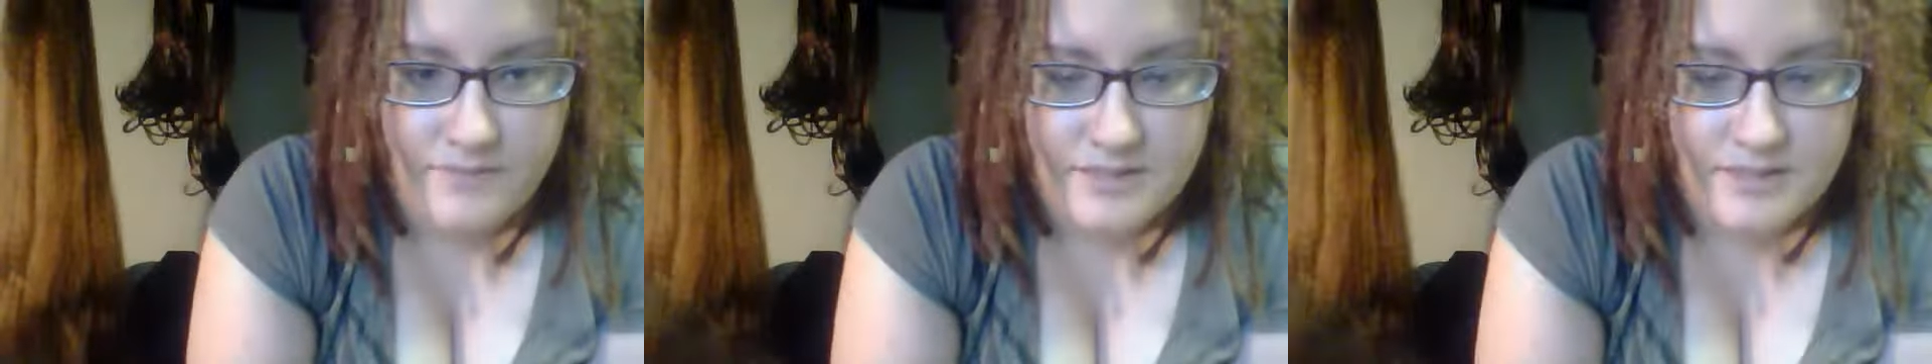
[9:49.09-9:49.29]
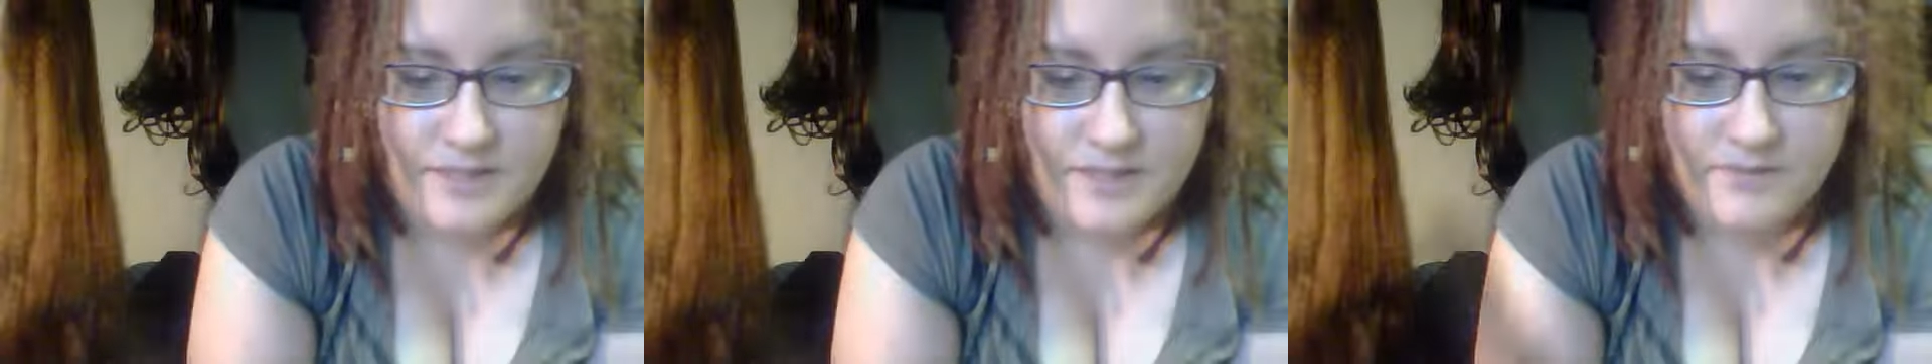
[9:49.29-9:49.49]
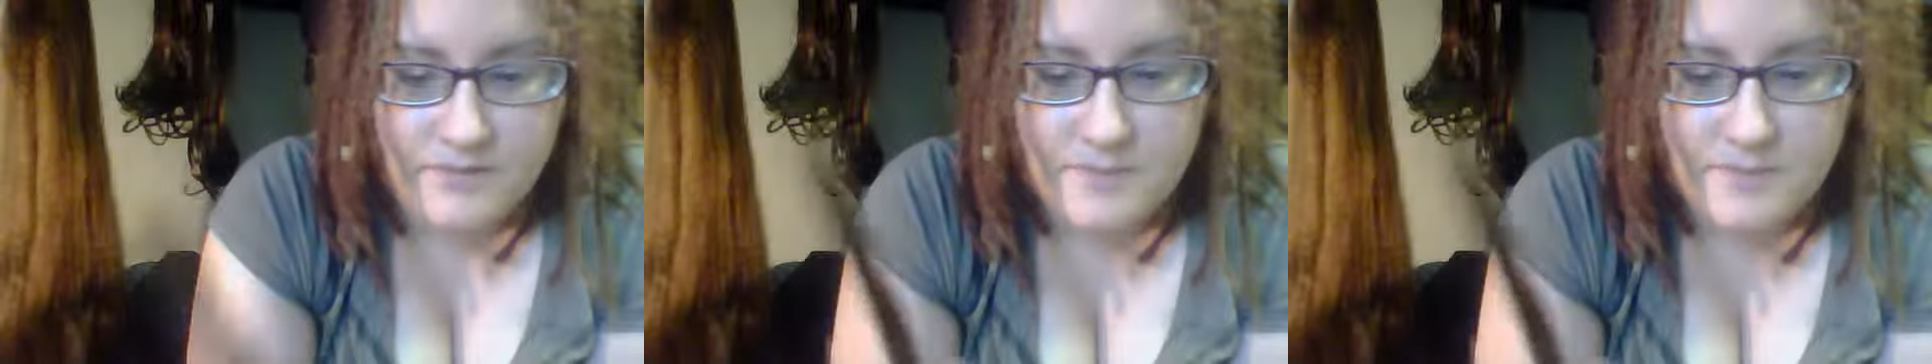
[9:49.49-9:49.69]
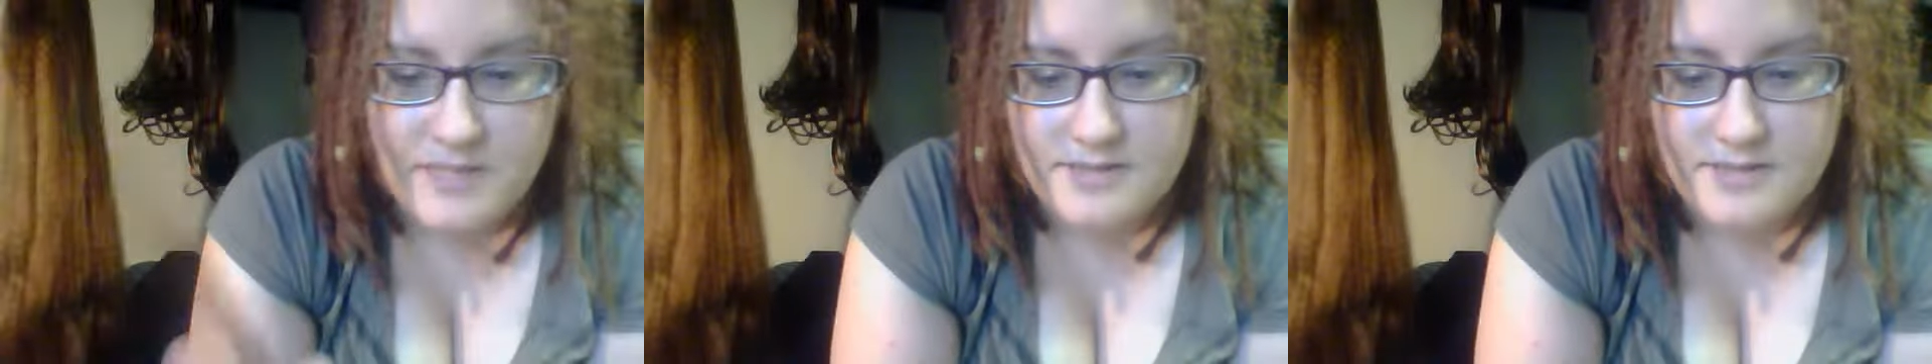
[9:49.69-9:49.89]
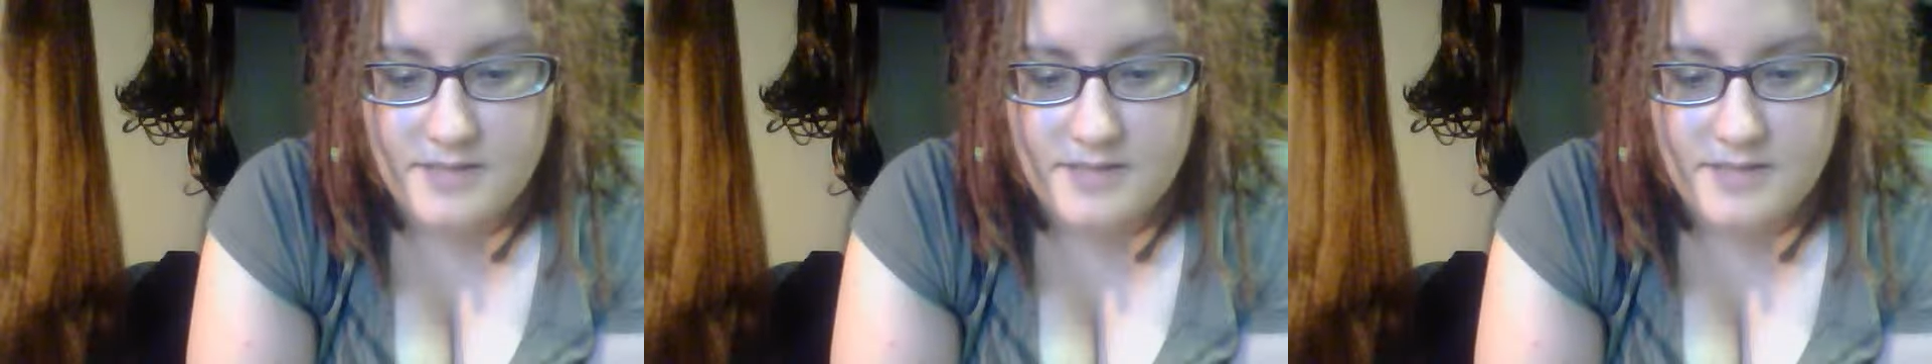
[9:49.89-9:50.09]
discovered about
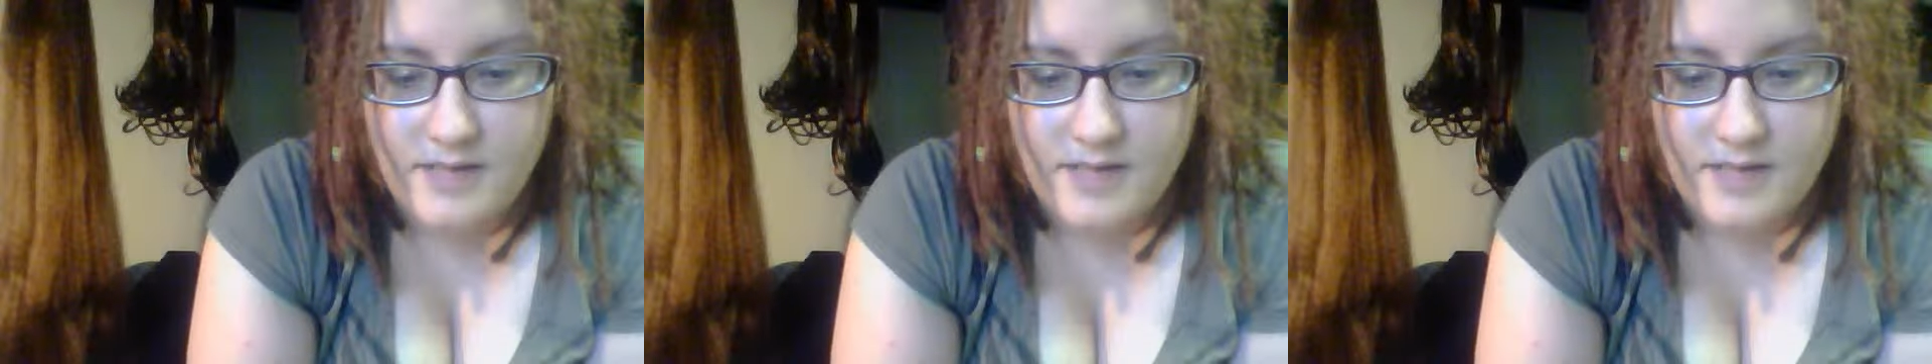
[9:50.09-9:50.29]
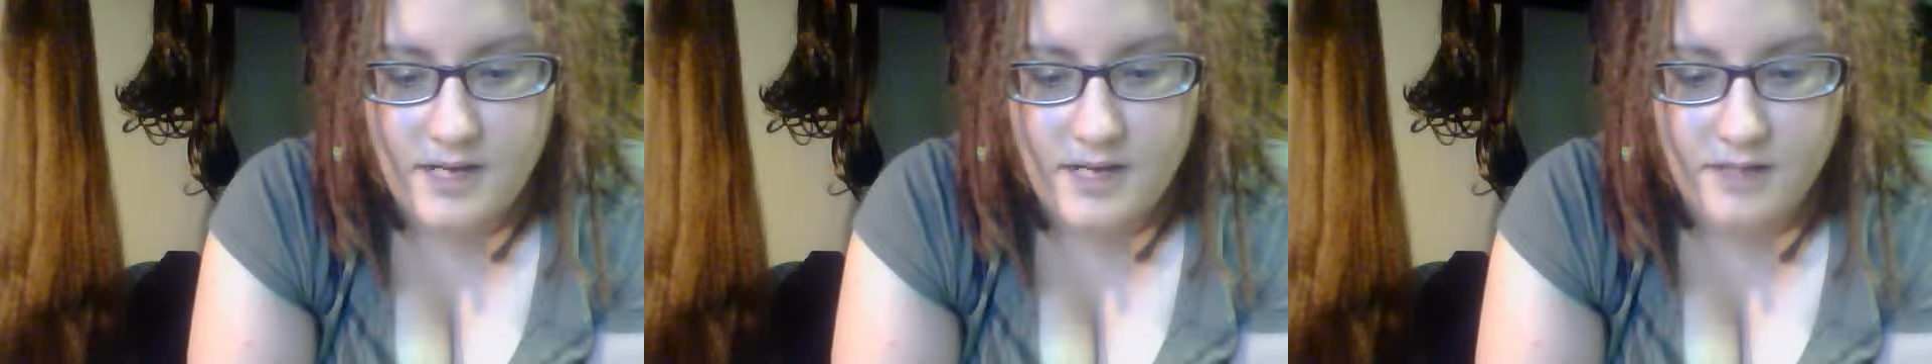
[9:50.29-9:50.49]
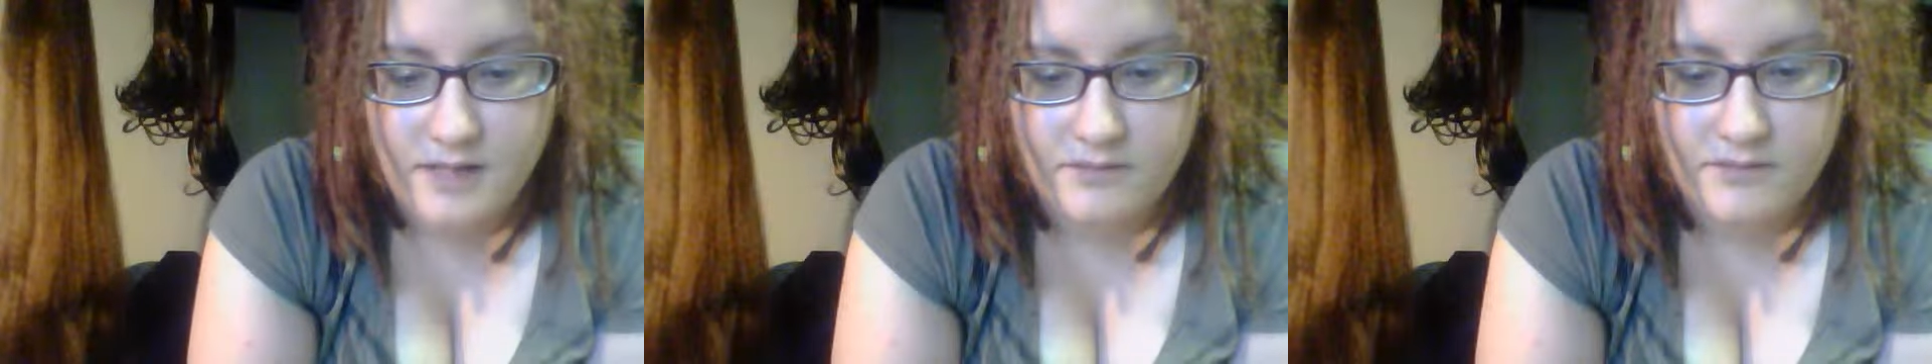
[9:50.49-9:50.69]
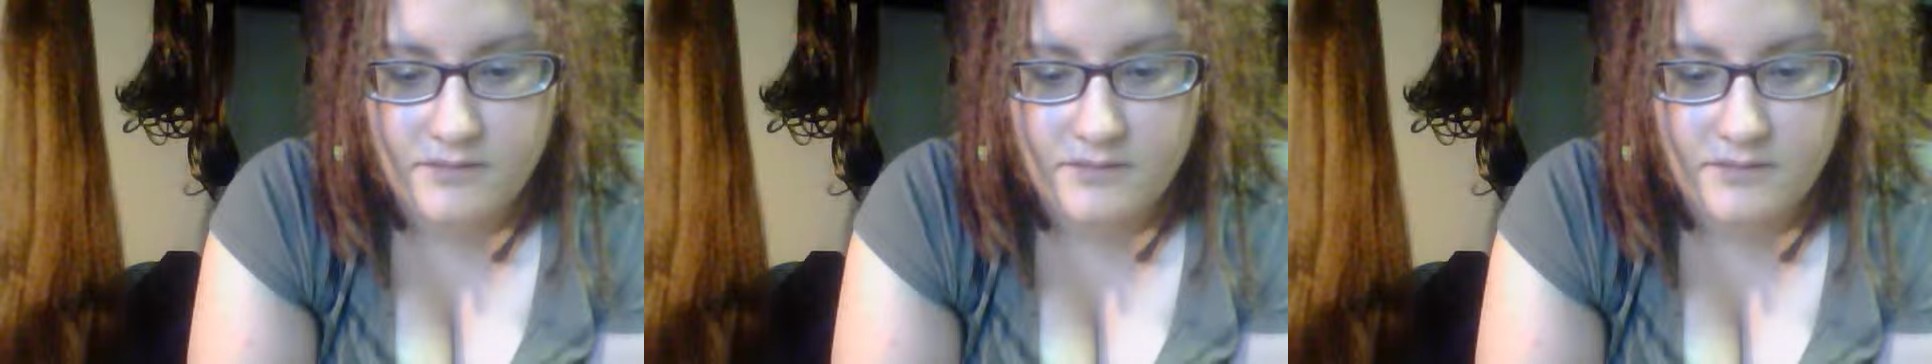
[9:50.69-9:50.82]
synthetic hair,